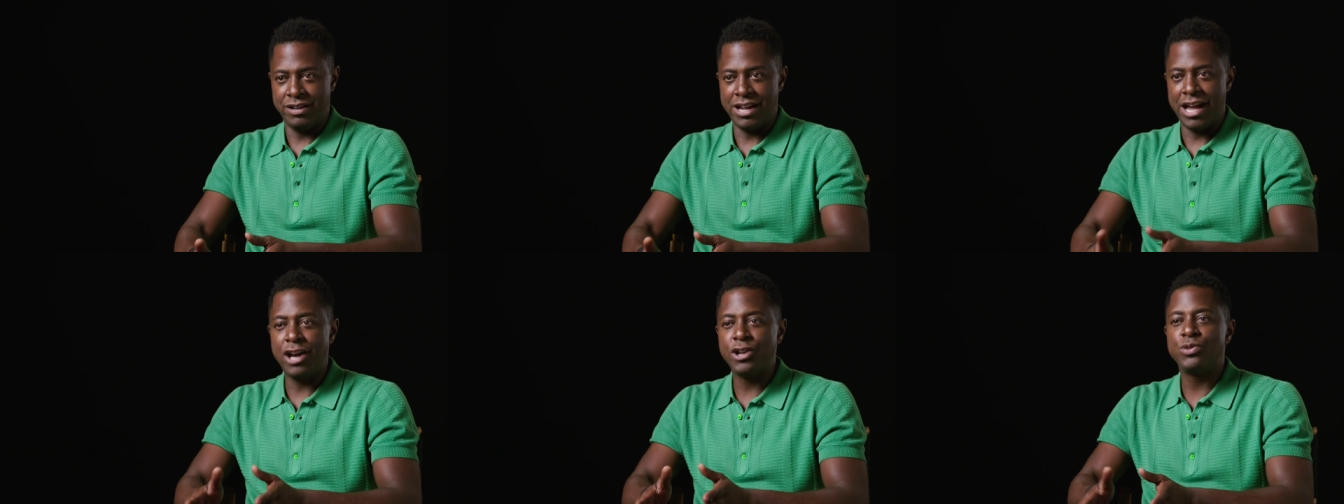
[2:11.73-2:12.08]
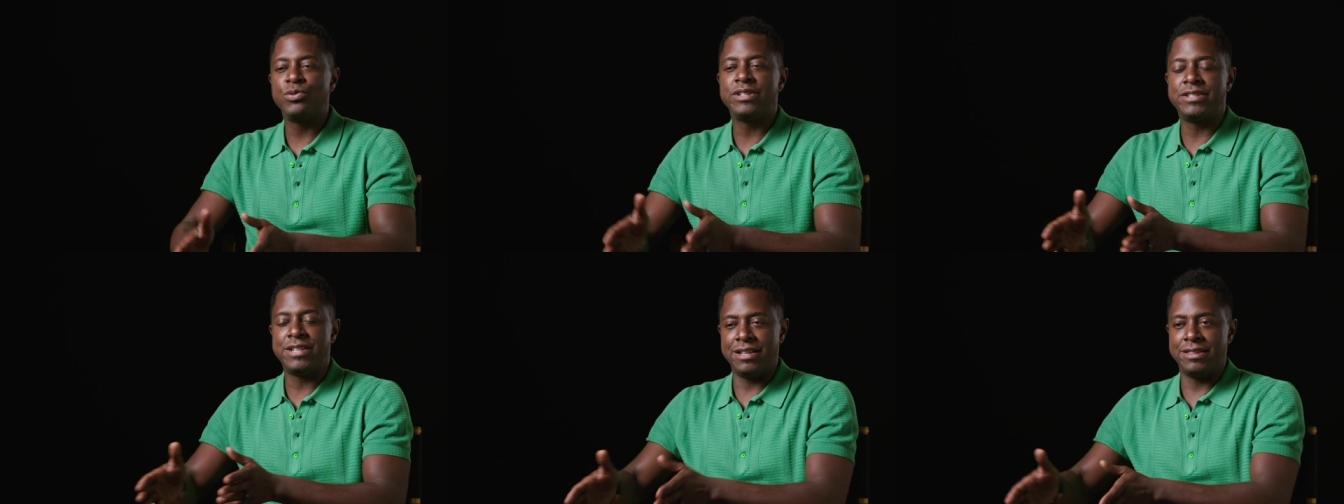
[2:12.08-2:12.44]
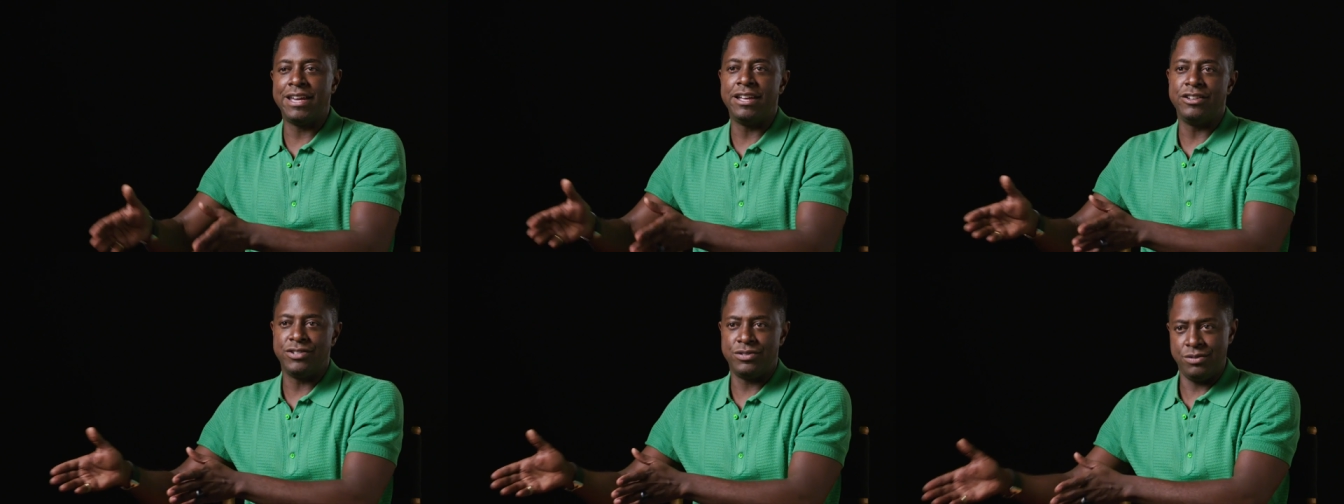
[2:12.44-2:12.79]
How do we take
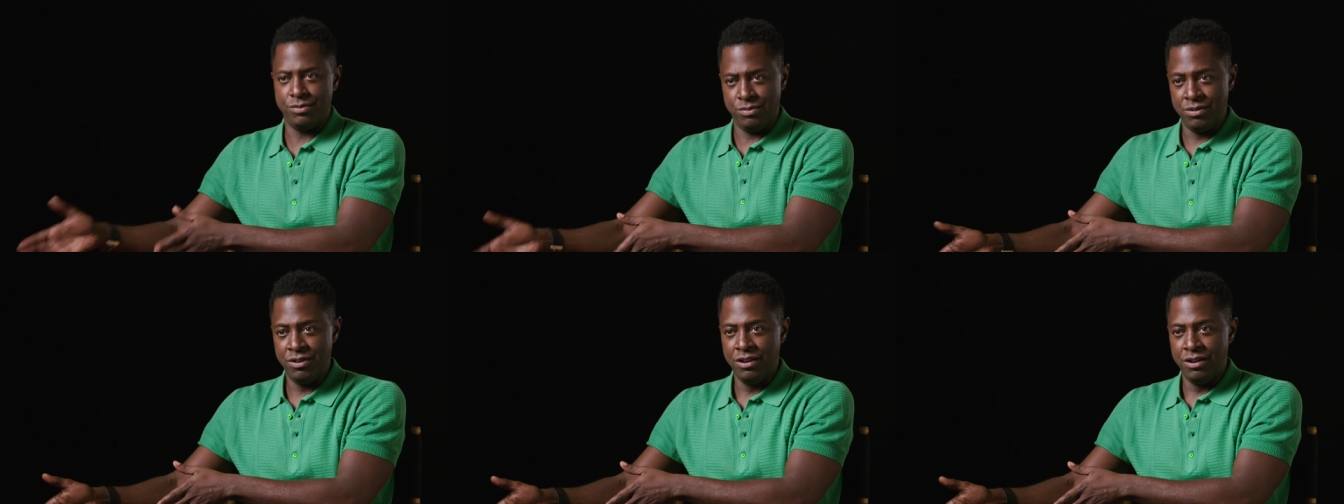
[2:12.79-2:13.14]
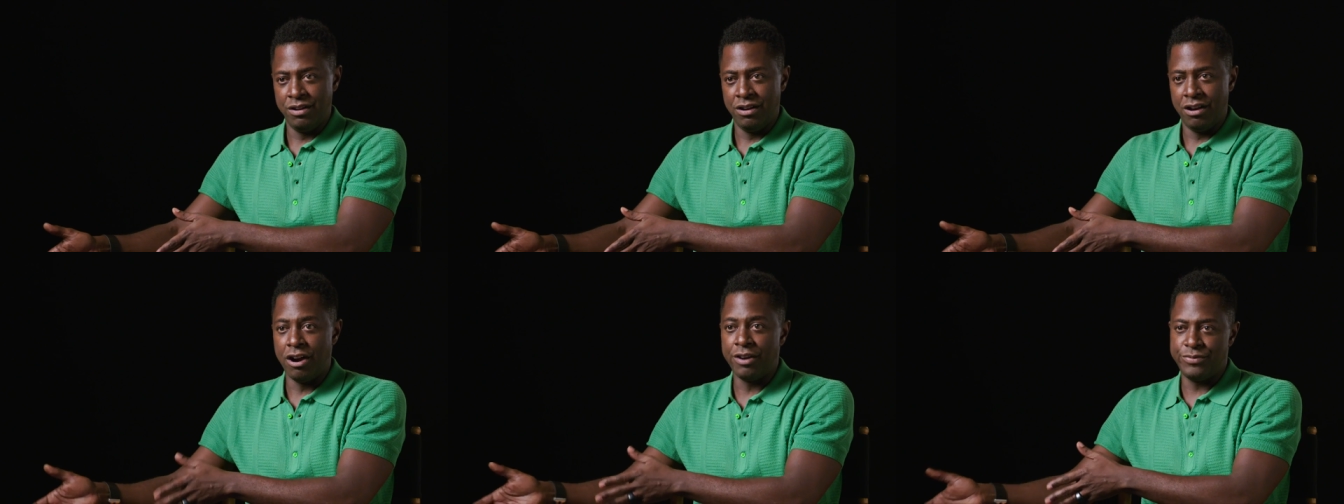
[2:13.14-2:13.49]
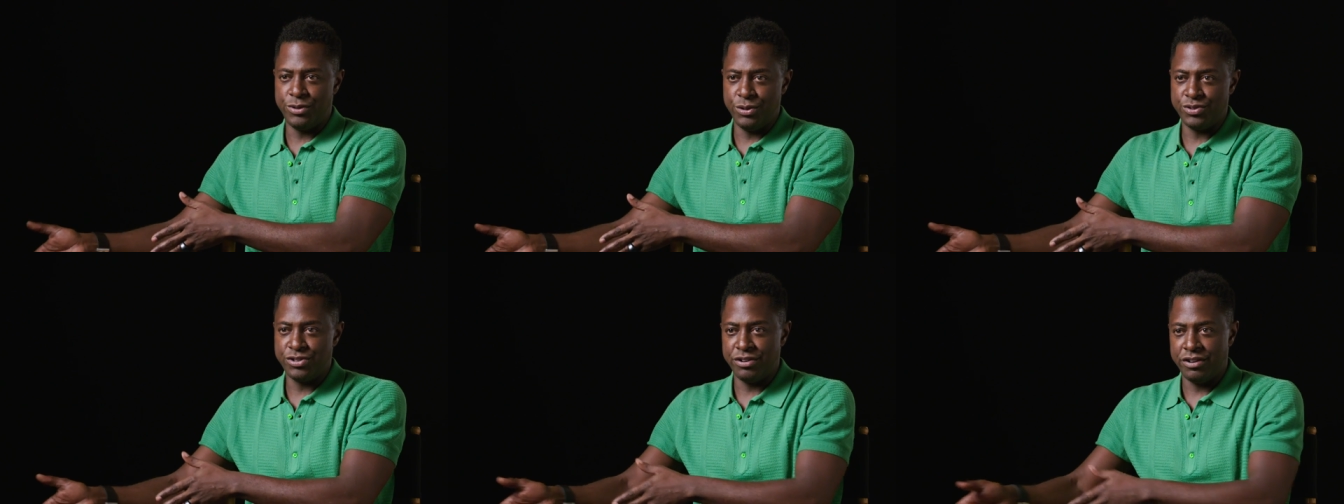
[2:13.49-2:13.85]
that into our
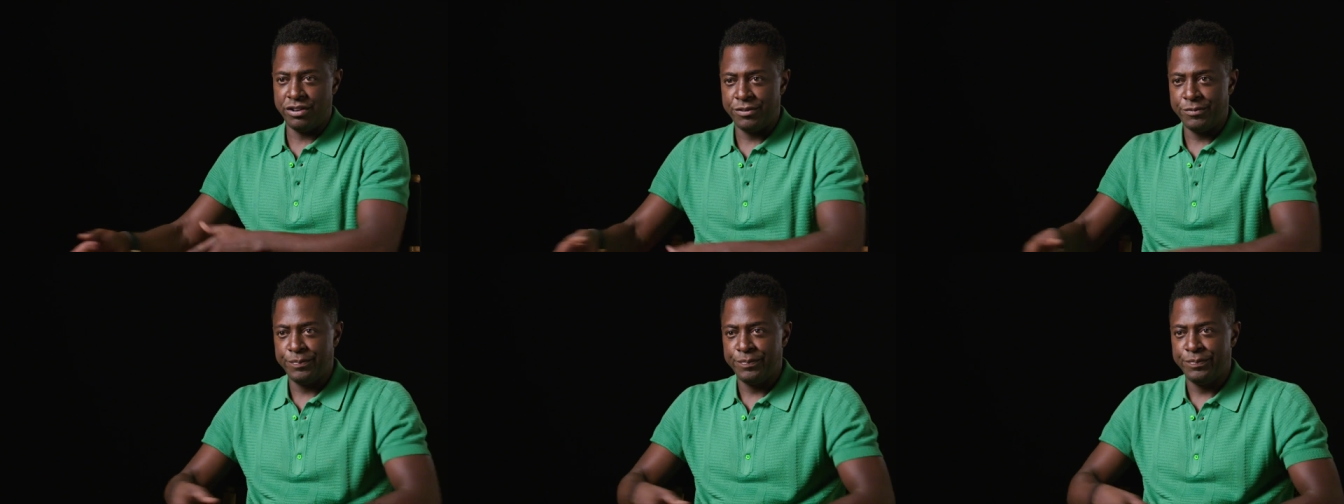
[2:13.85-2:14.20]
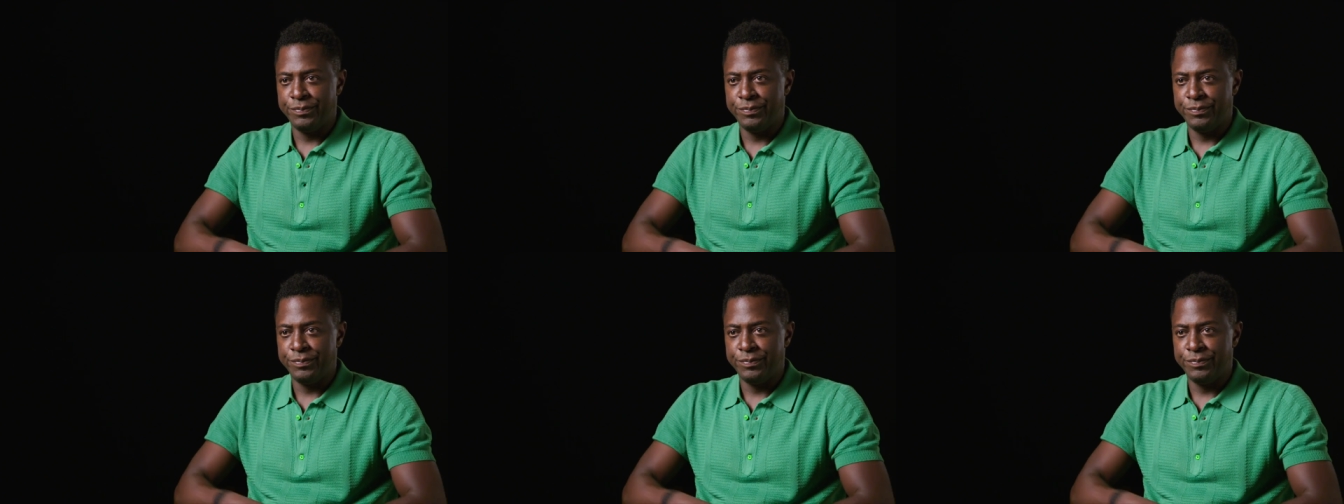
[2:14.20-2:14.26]
future?